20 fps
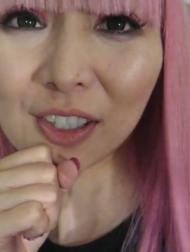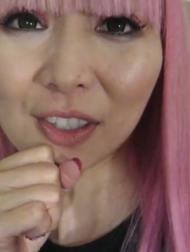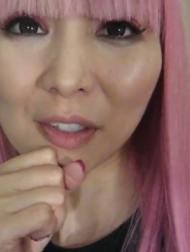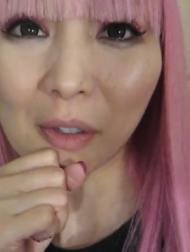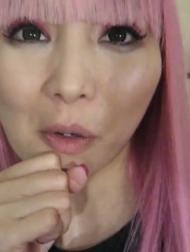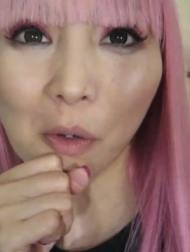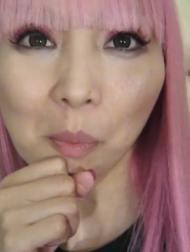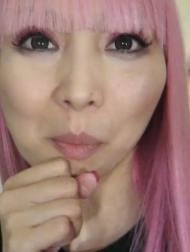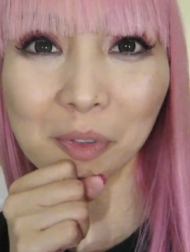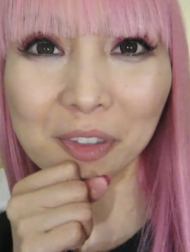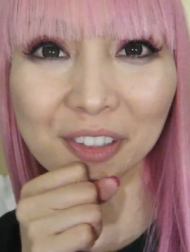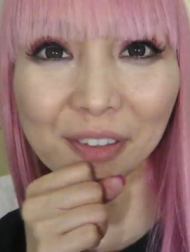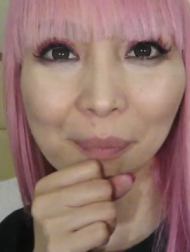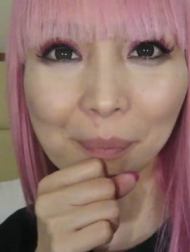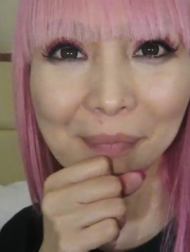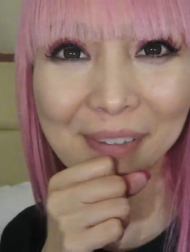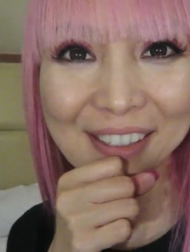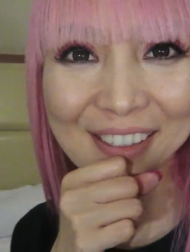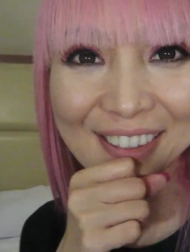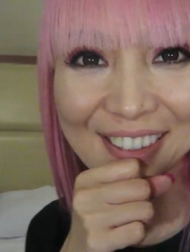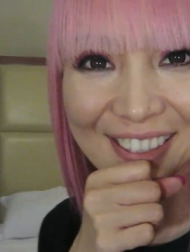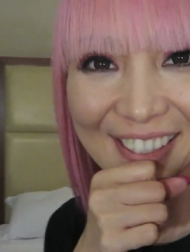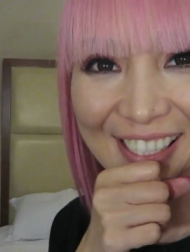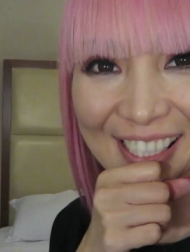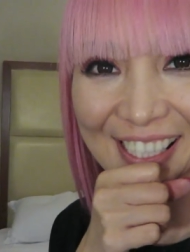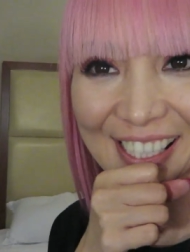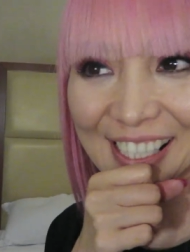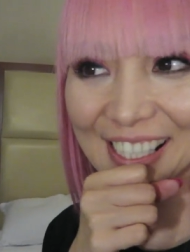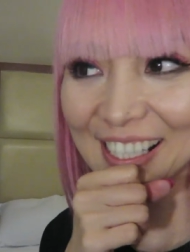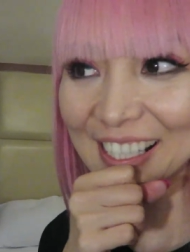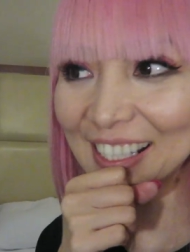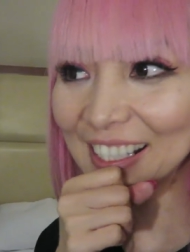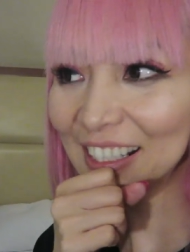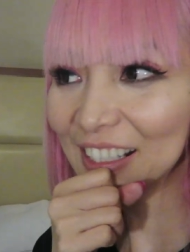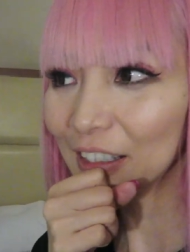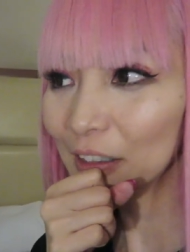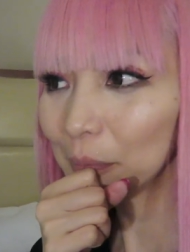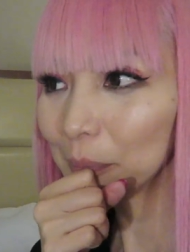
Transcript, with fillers: it's almost midnight.